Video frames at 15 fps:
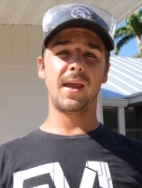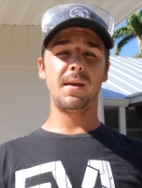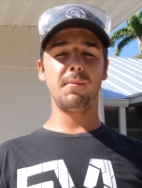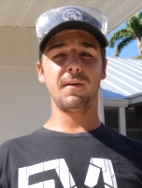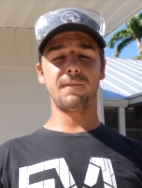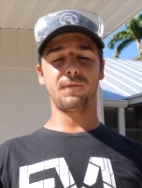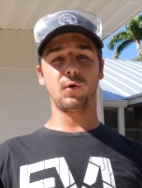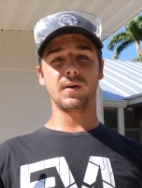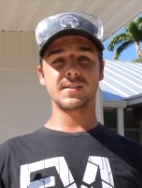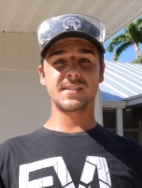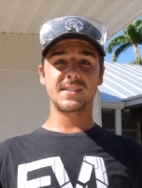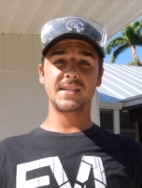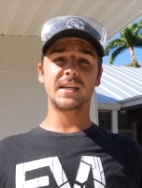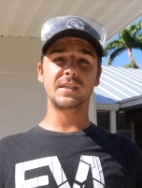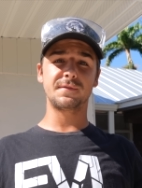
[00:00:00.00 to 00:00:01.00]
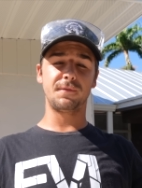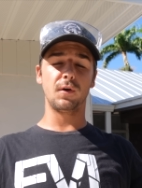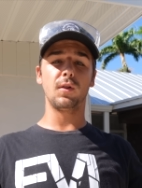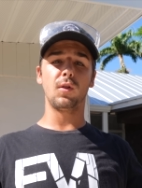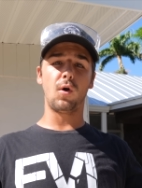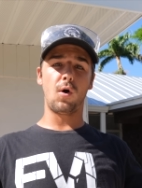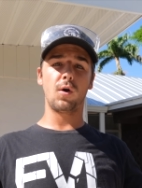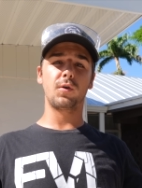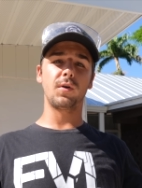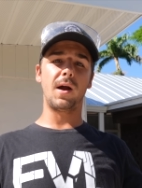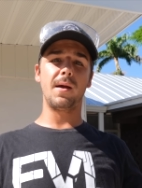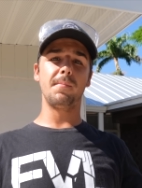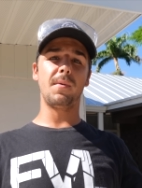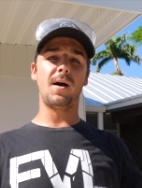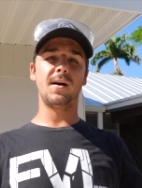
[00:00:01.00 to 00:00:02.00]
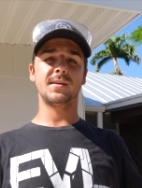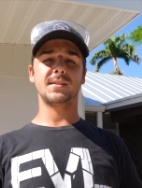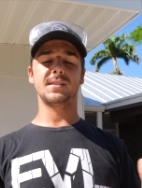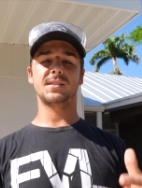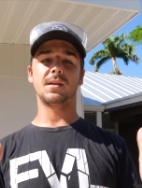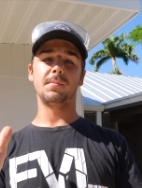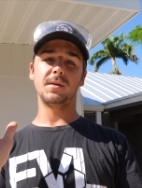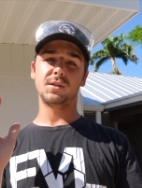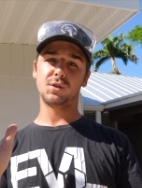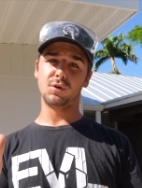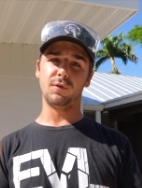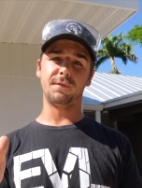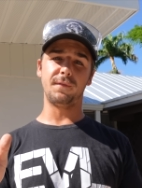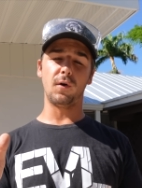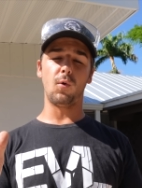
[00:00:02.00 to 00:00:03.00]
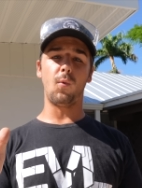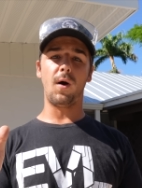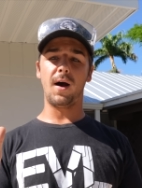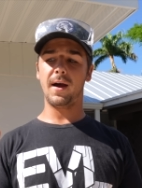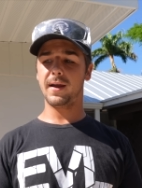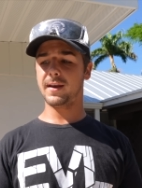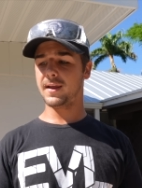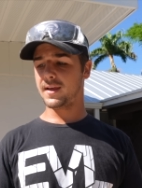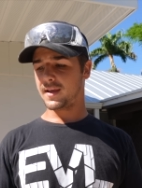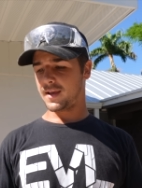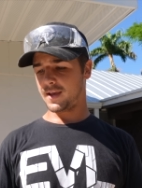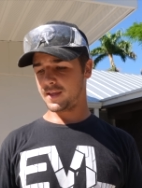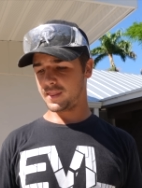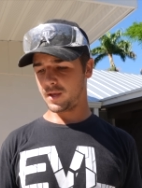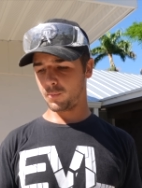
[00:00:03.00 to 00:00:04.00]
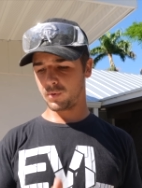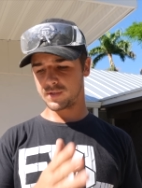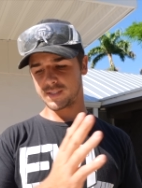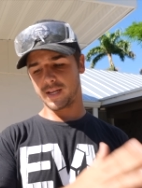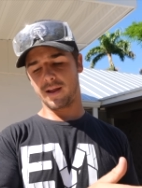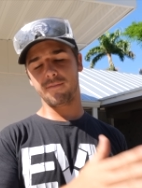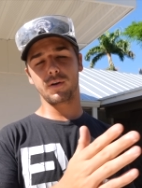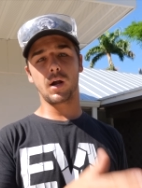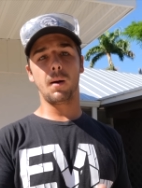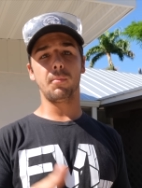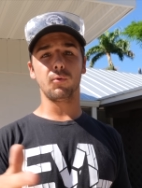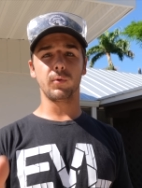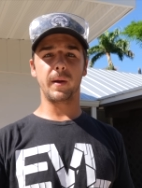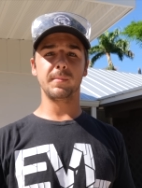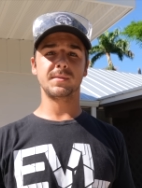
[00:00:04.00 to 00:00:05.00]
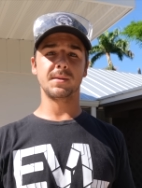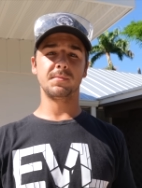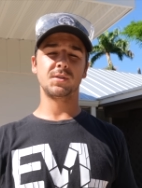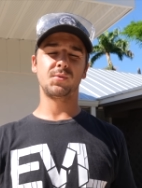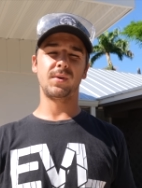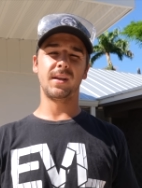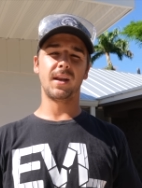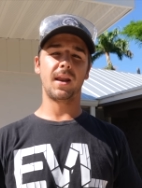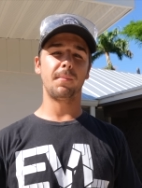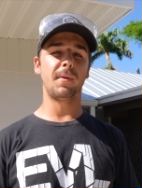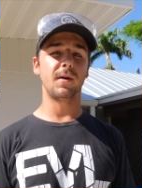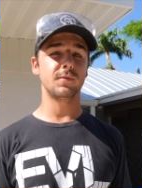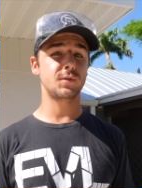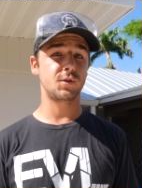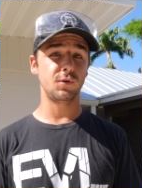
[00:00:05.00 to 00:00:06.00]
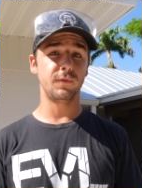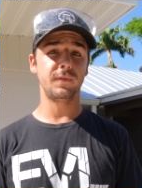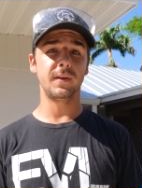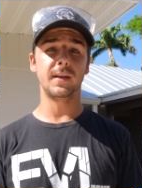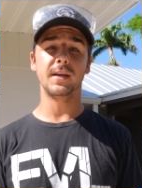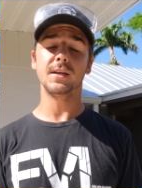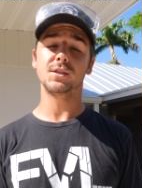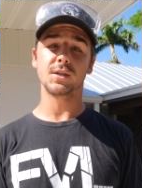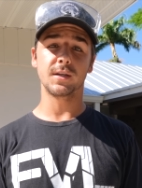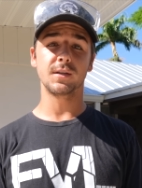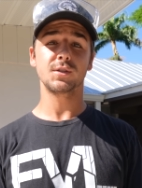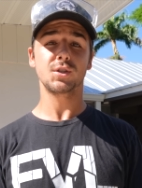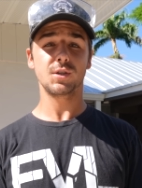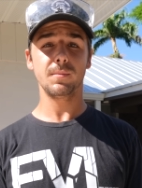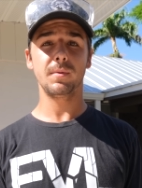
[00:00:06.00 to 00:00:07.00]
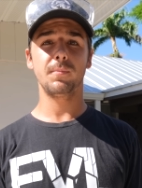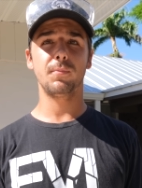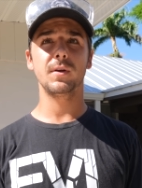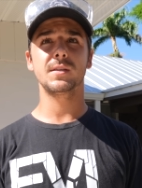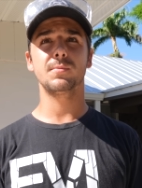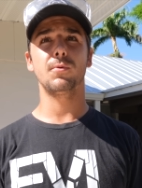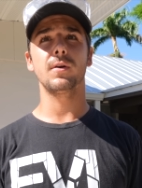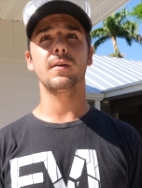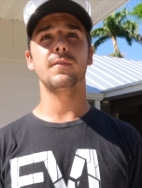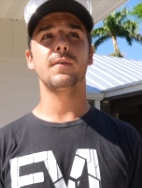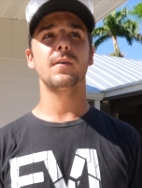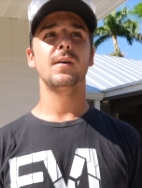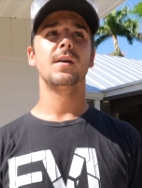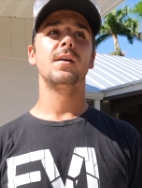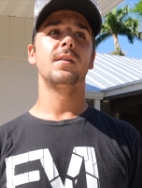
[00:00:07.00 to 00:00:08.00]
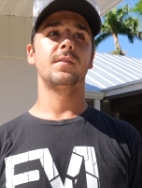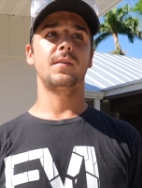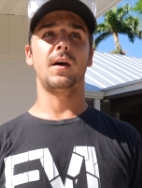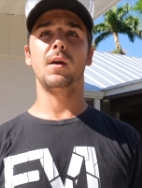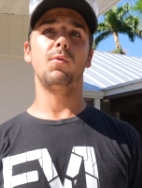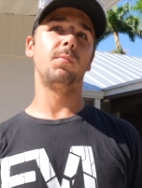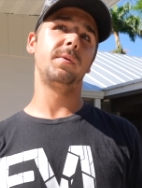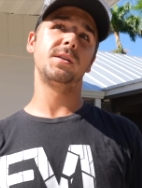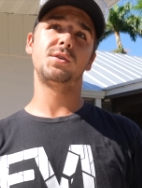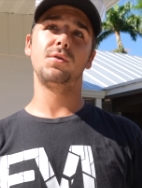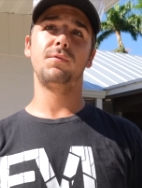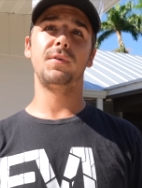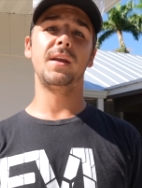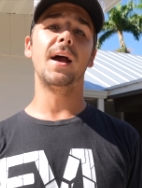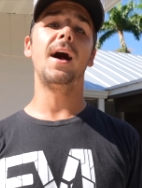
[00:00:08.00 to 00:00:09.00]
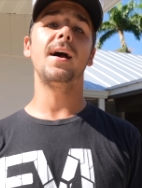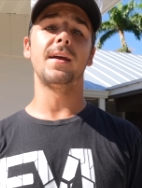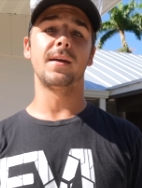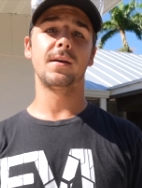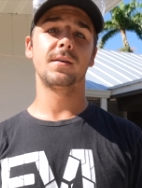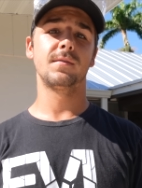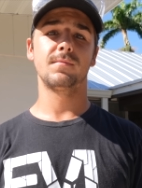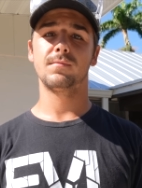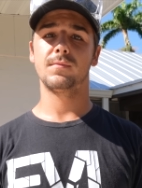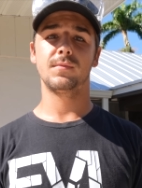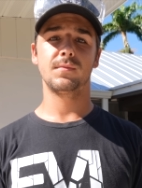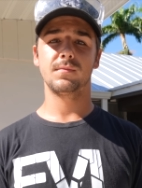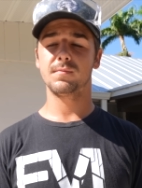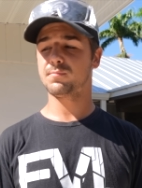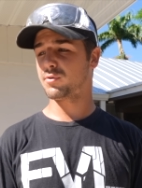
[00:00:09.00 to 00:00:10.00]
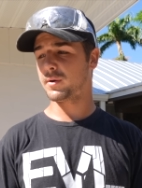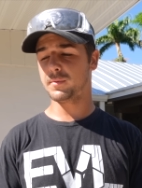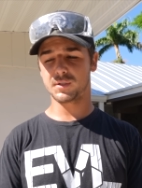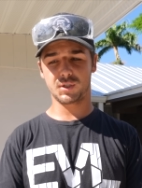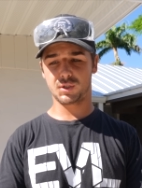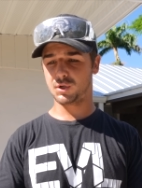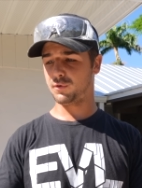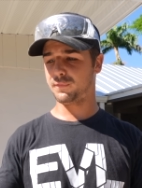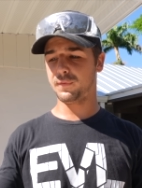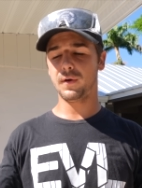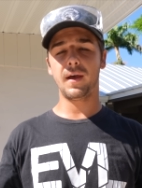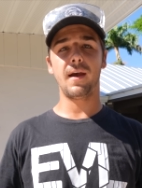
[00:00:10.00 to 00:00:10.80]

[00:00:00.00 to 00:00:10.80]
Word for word: aiming for a six foot long grind box. It's gonna be two foot wide, and then we're just gonna have a couple ribs in between at about two feet each. What's the height gonna be? Supportive height will be two feet high. So two feet everywhere. Pretty much two foot